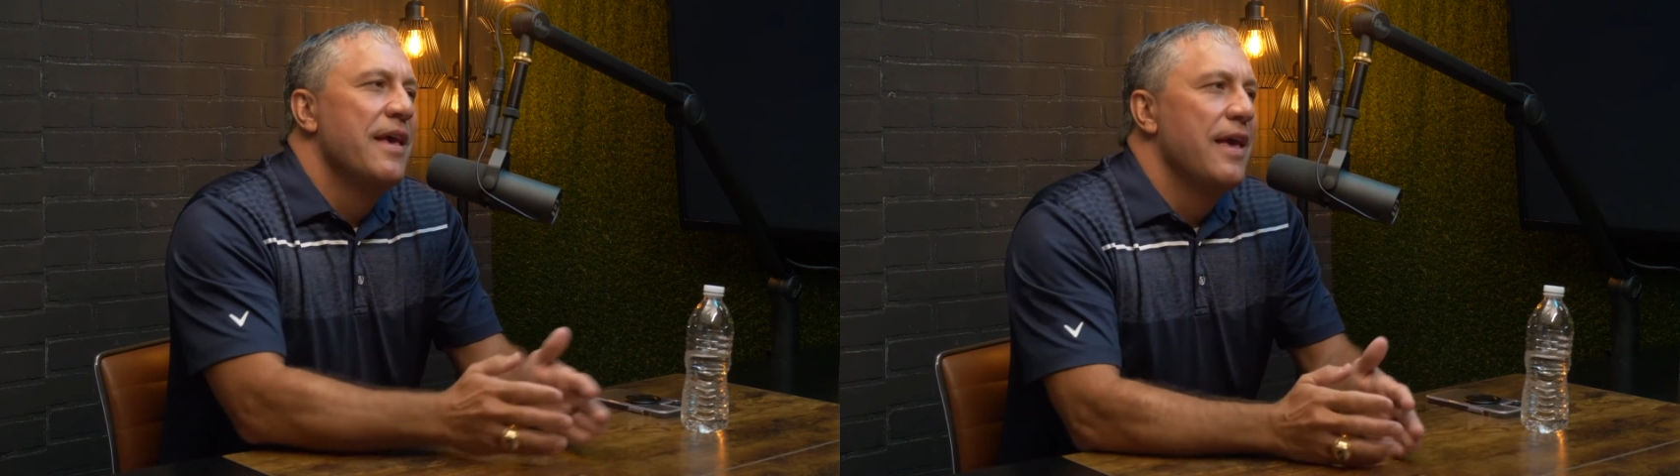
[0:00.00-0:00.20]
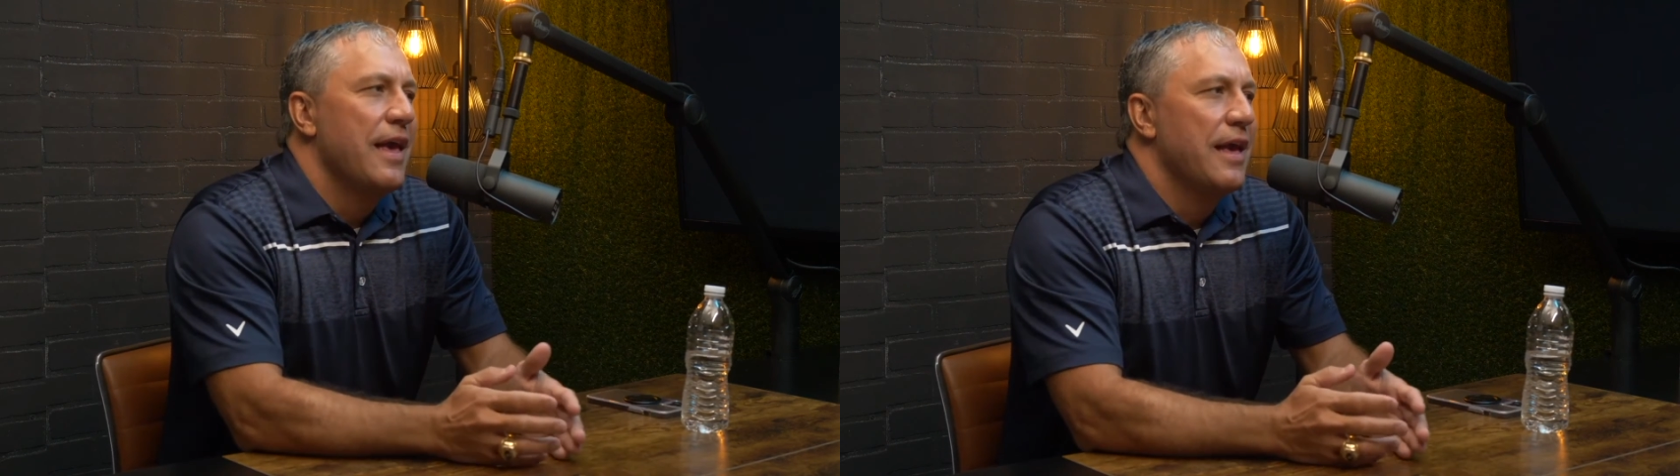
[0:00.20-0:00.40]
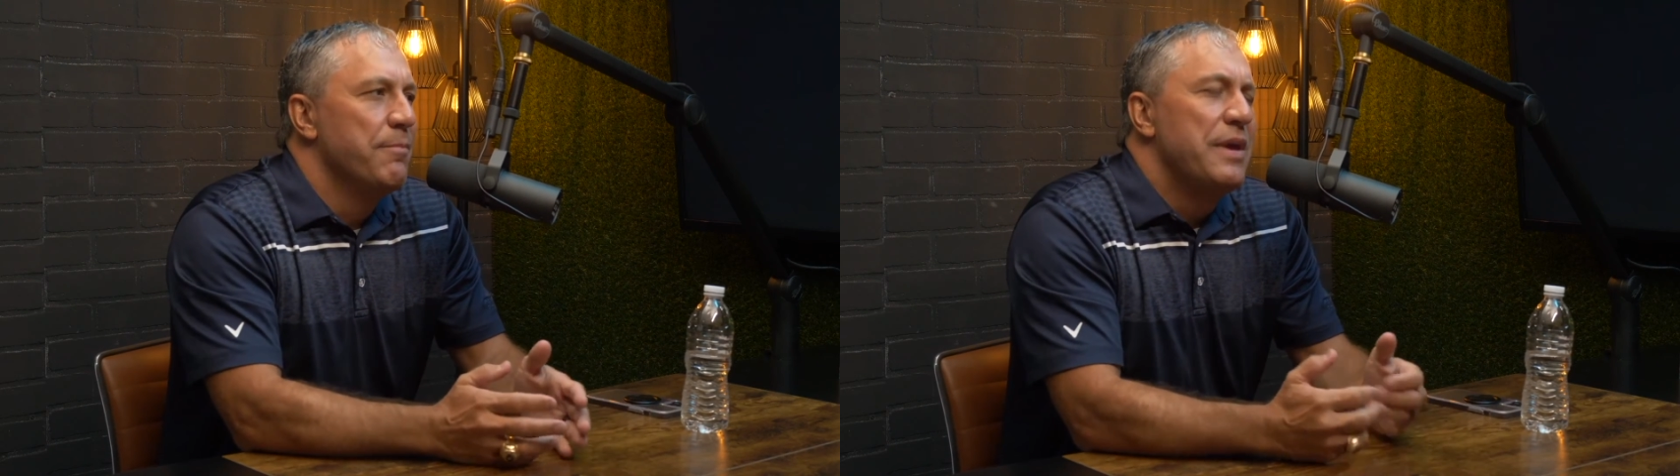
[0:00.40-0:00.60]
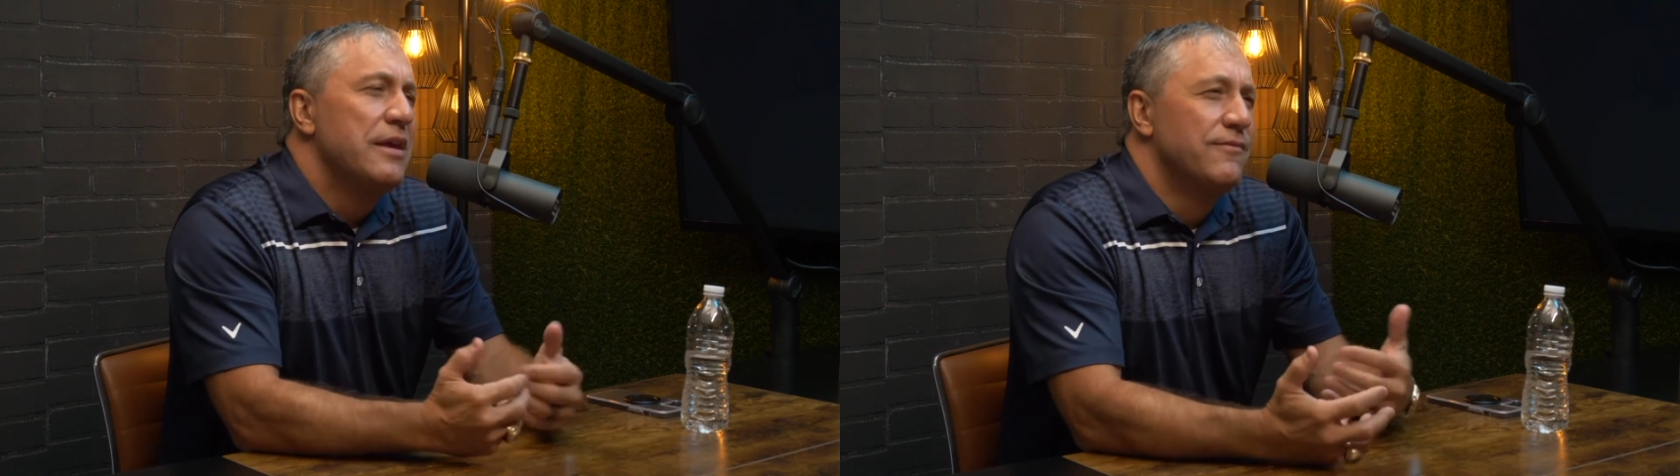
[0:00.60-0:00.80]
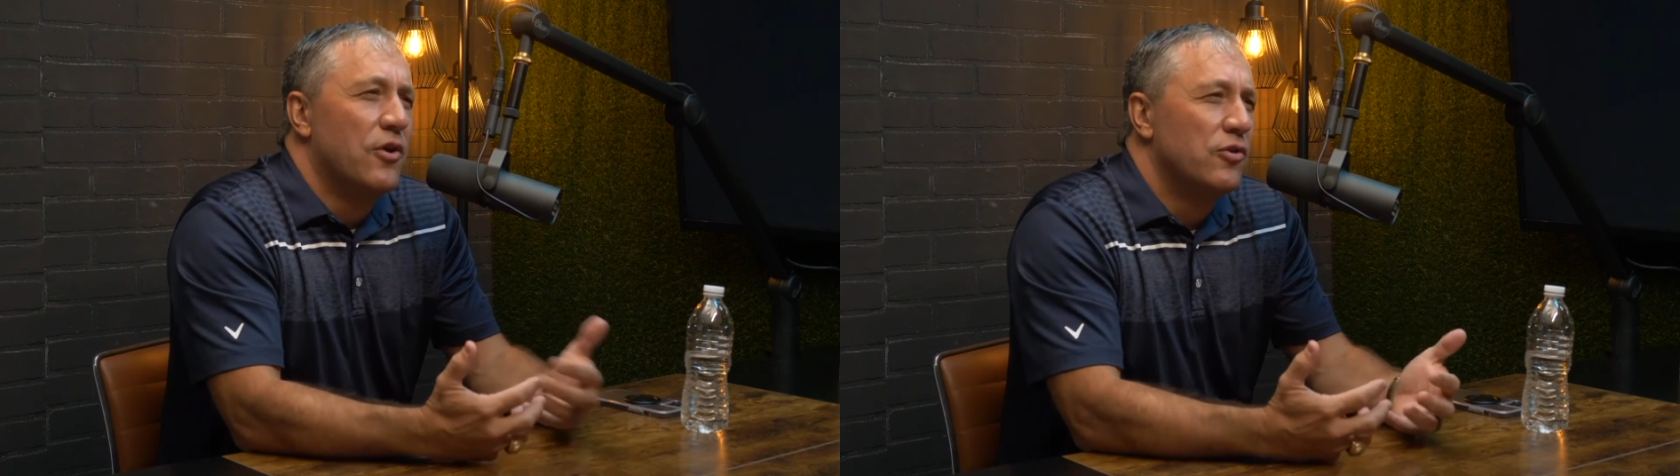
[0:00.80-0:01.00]
And
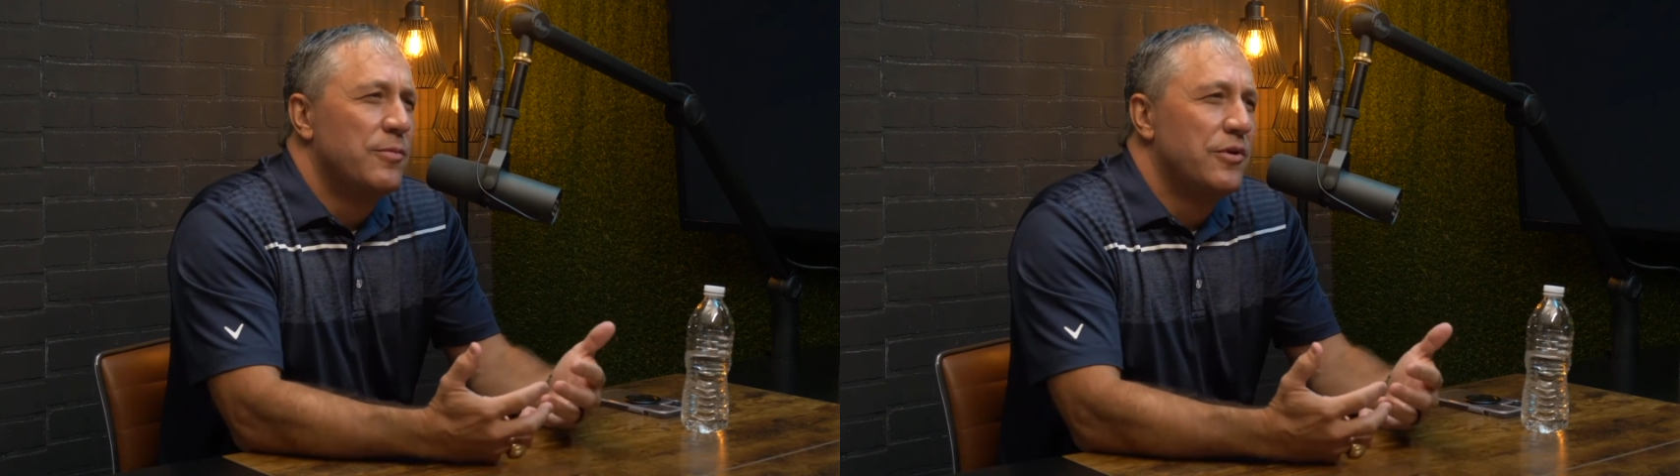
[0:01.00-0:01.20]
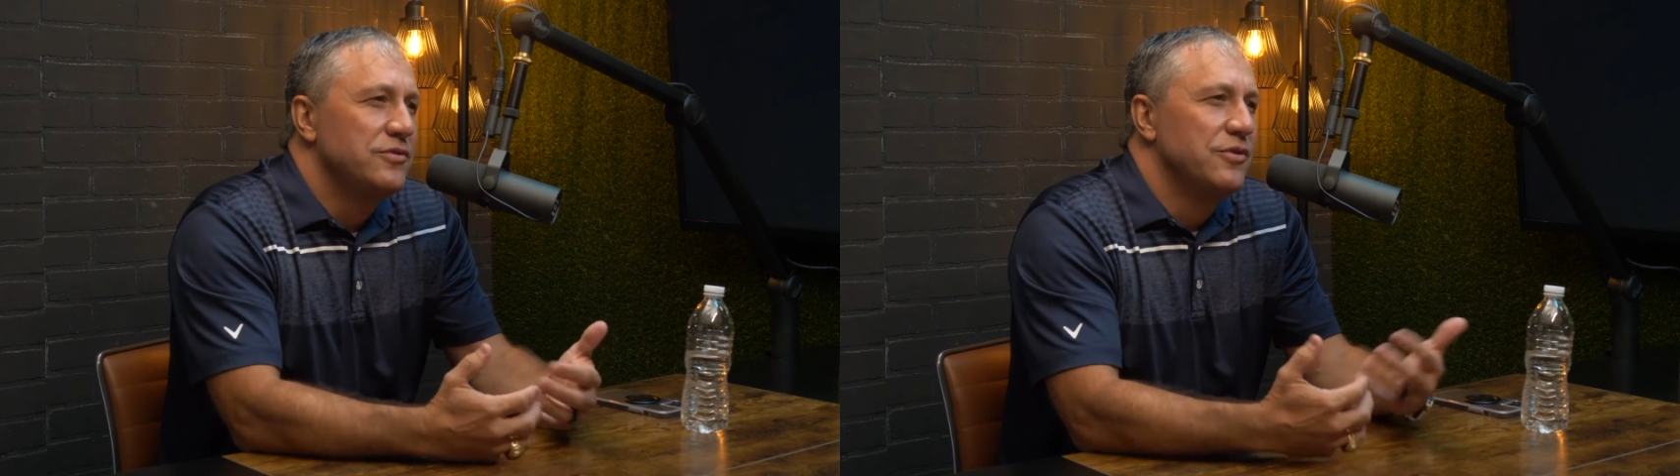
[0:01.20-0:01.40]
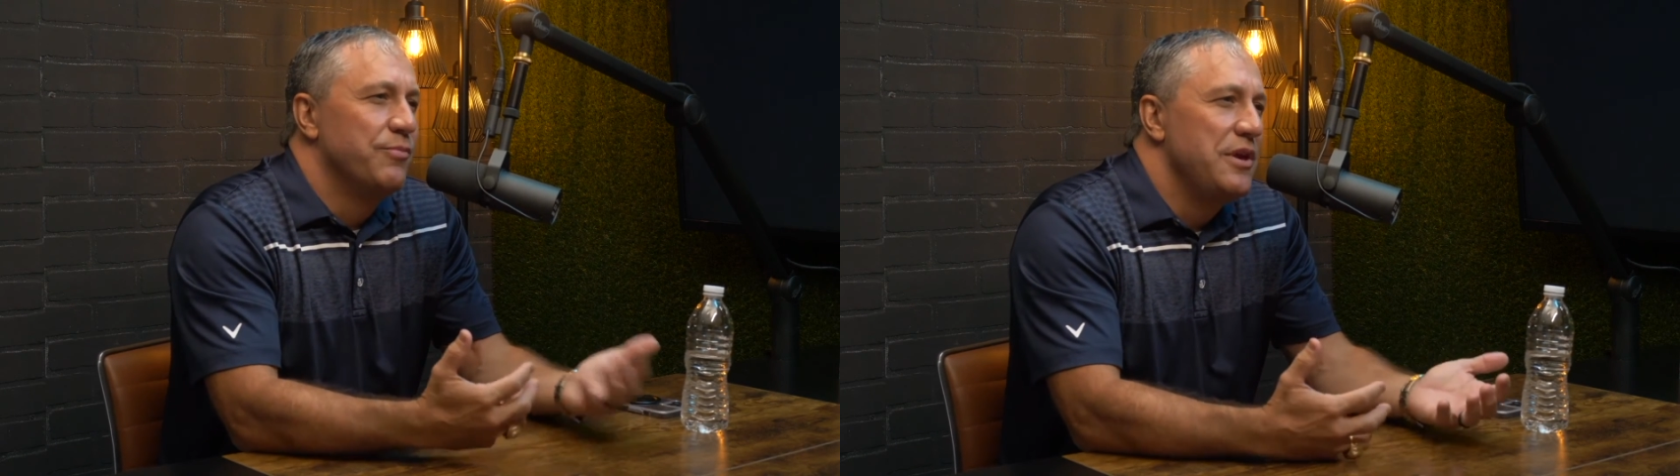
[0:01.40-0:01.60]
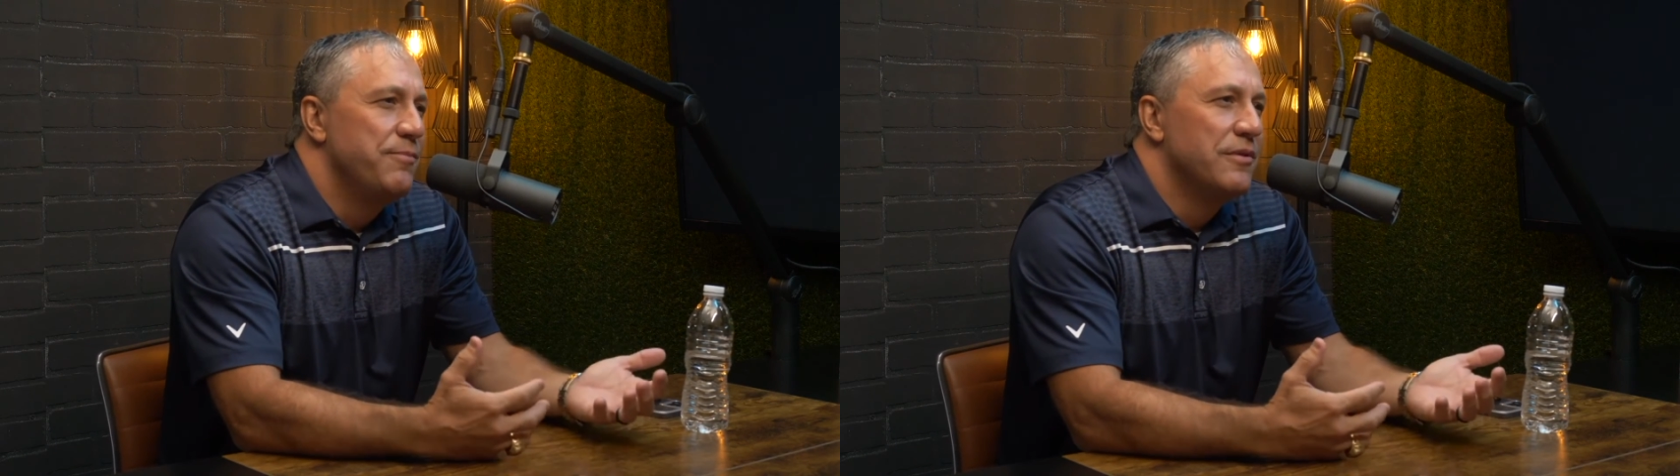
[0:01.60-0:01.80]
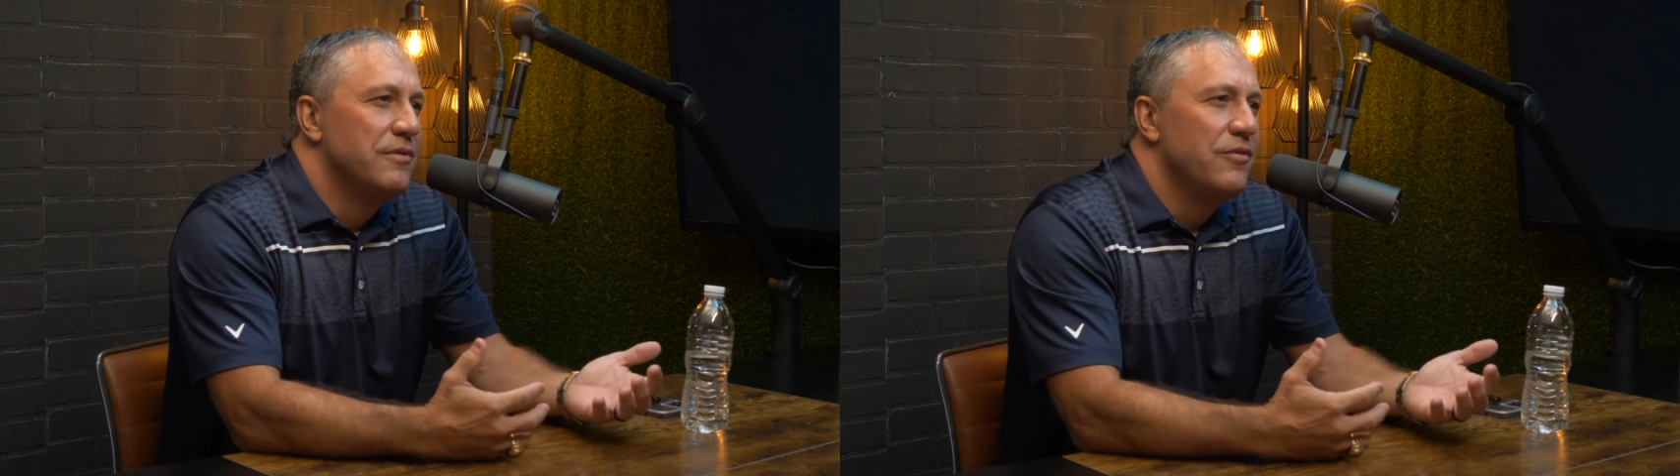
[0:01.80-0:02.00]
being vulnerable to
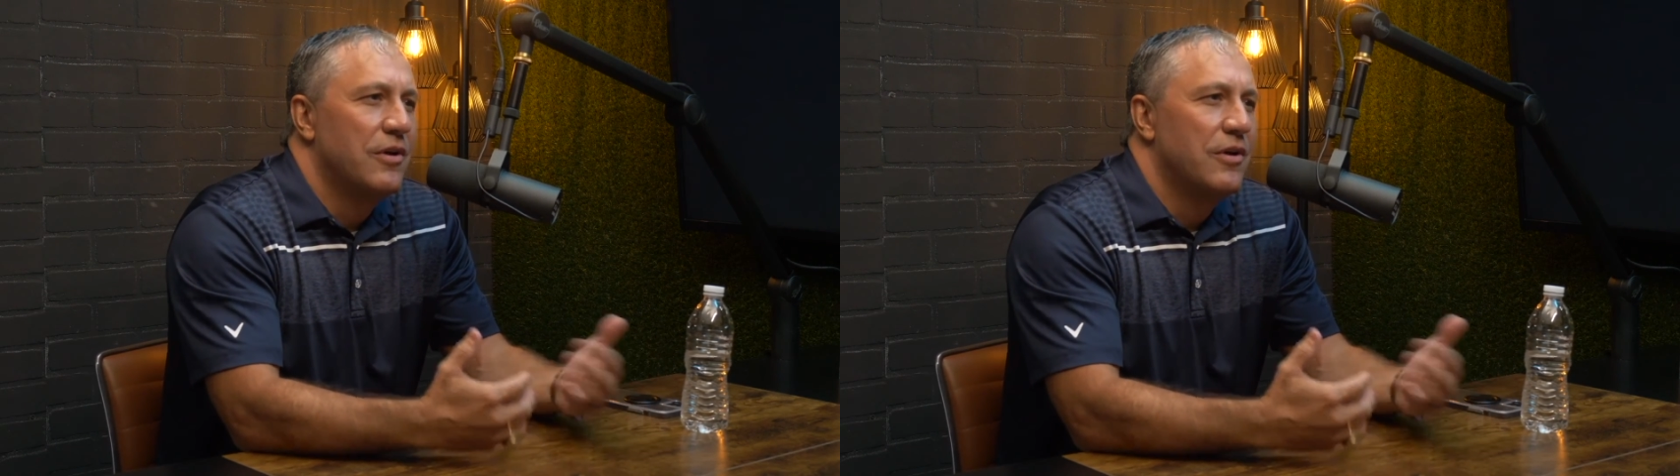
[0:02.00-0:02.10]
people,